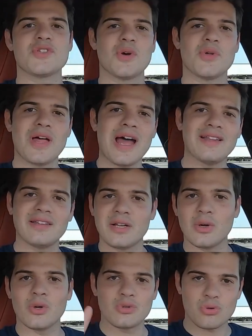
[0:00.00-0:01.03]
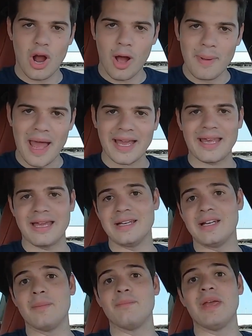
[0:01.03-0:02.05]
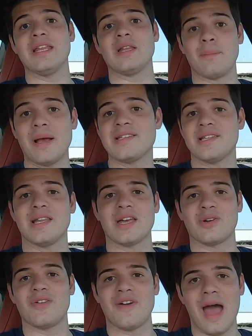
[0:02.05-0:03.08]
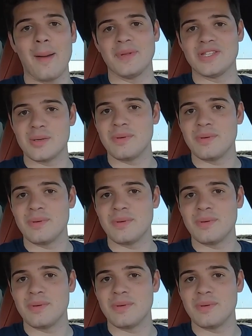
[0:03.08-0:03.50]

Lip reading: So that little drawback ended up being the best thing that could have happened